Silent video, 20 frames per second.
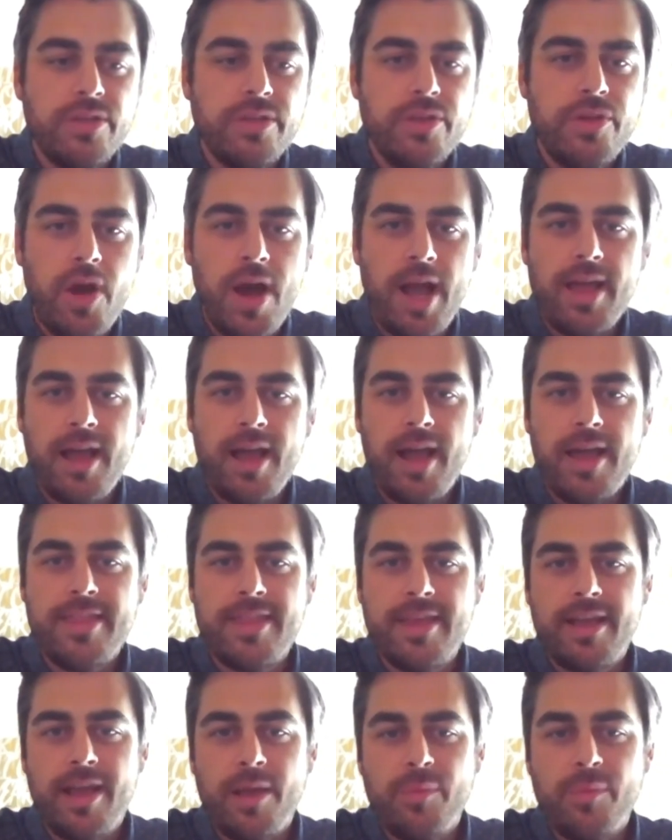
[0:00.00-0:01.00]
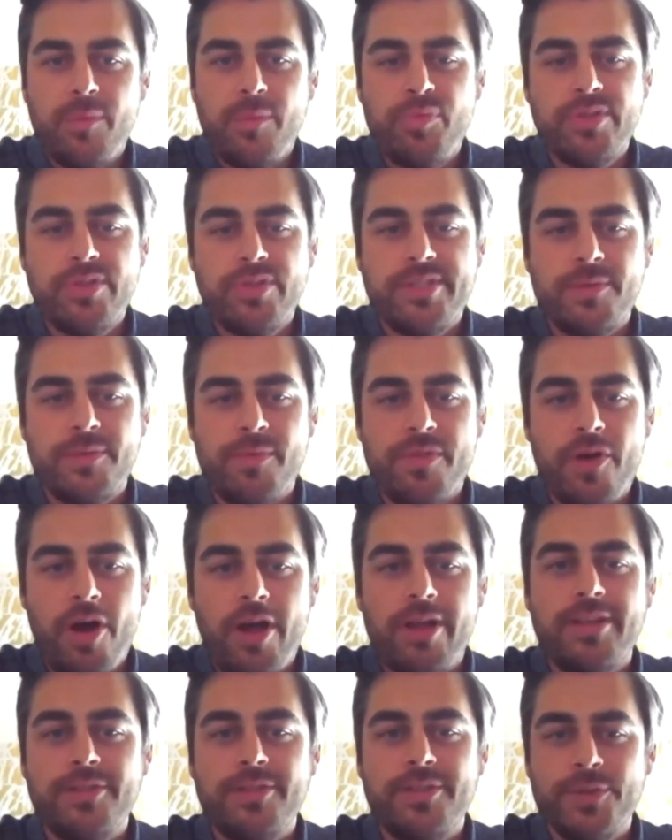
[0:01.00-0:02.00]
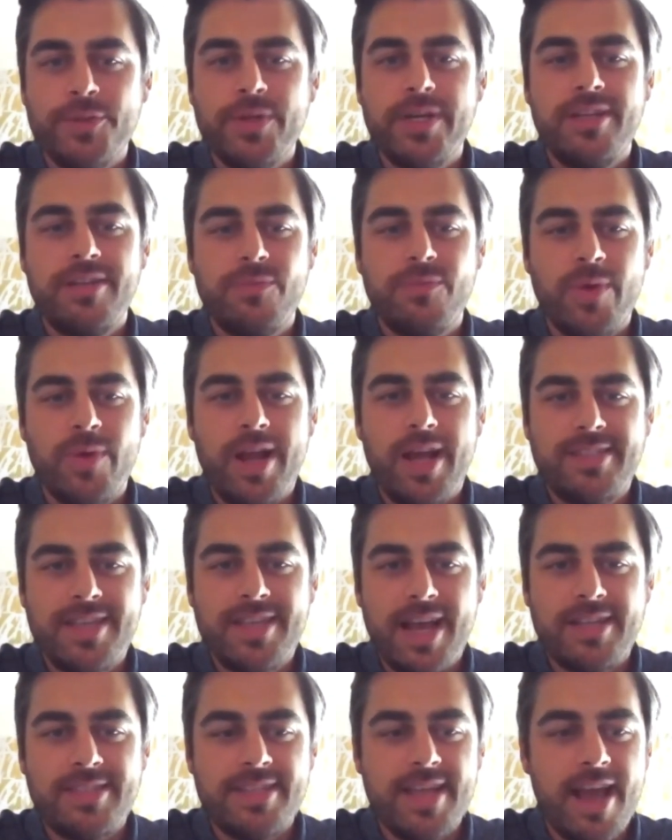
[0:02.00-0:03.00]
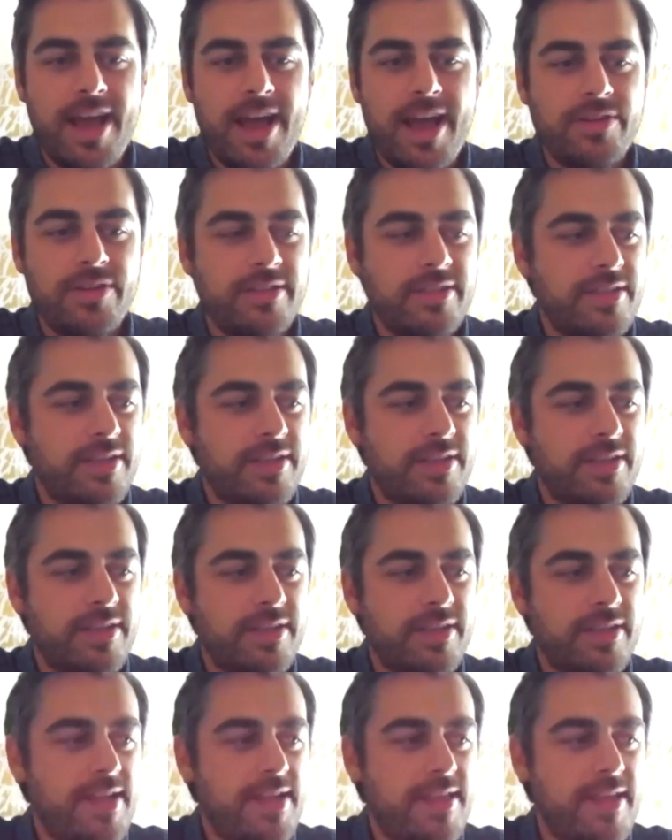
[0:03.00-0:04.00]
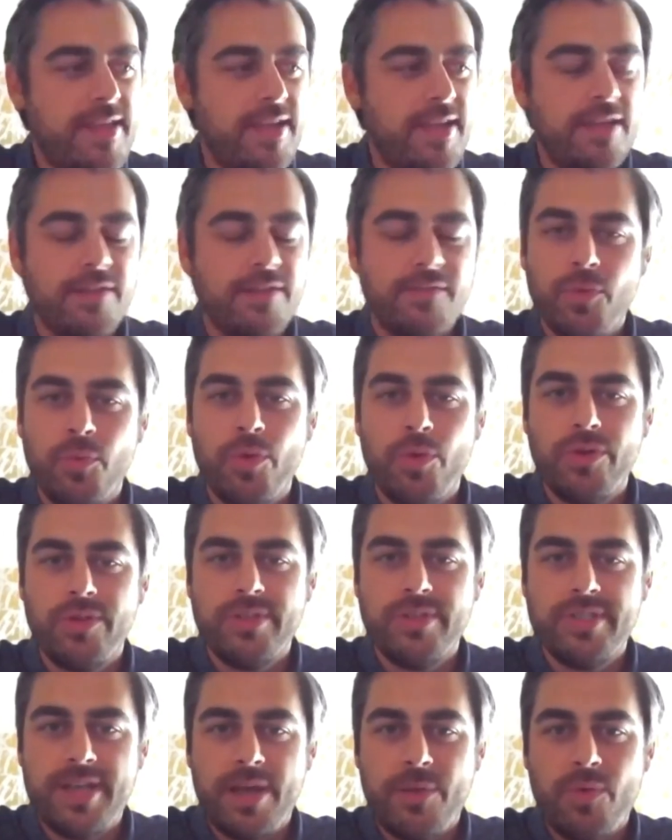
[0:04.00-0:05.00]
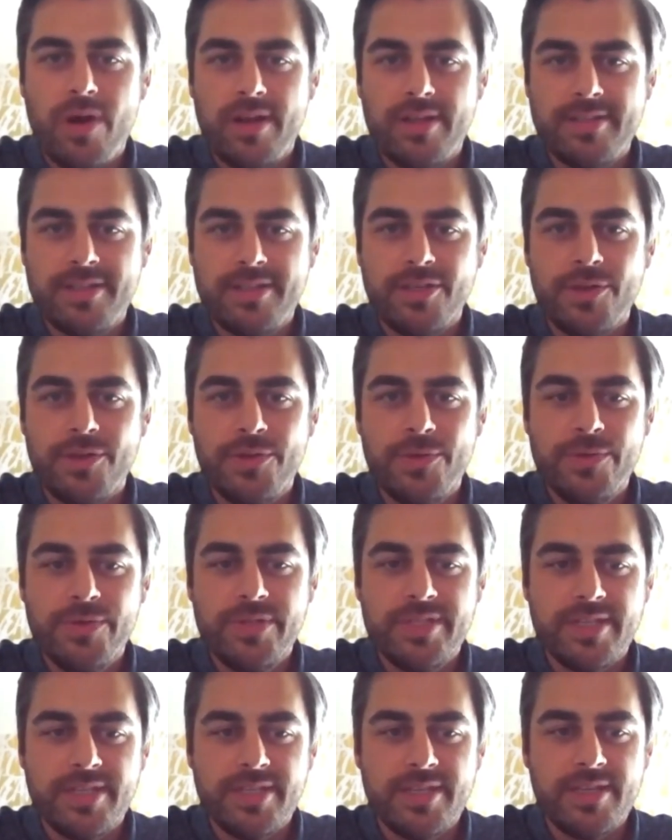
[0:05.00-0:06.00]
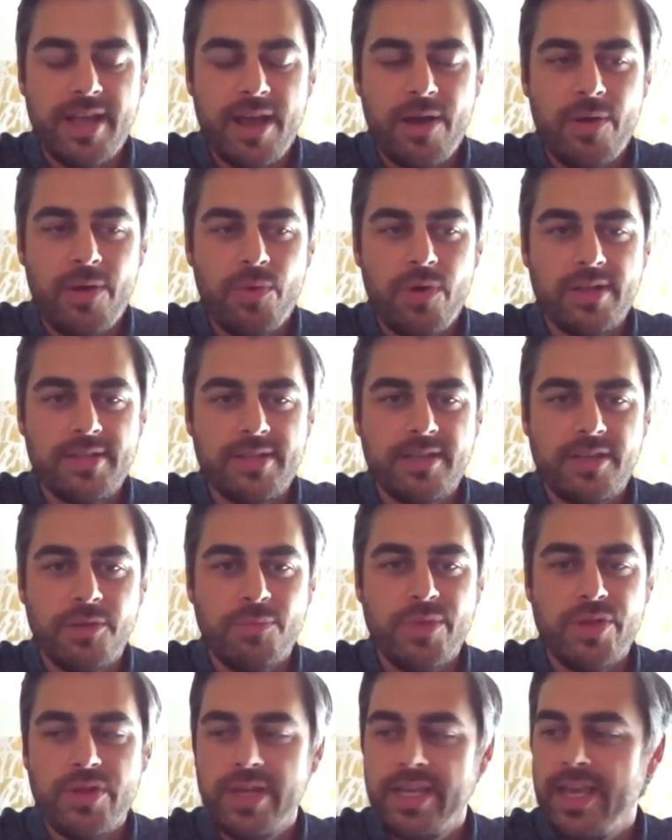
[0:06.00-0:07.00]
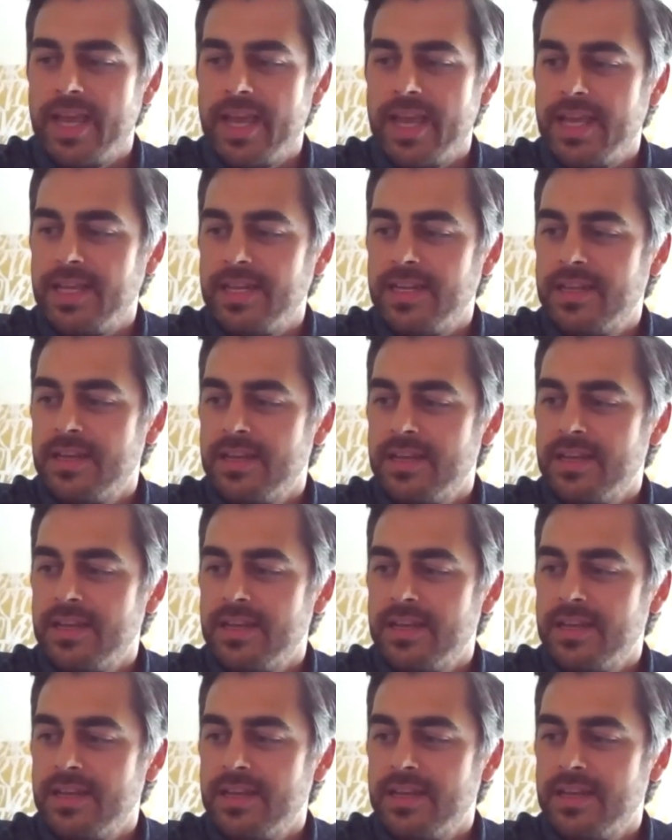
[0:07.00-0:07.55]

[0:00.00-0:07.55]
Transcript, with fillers: You know, I, I think I put some thought into it when I sat down and, and tried to think of the words I wanted to use and how I wanted to communicate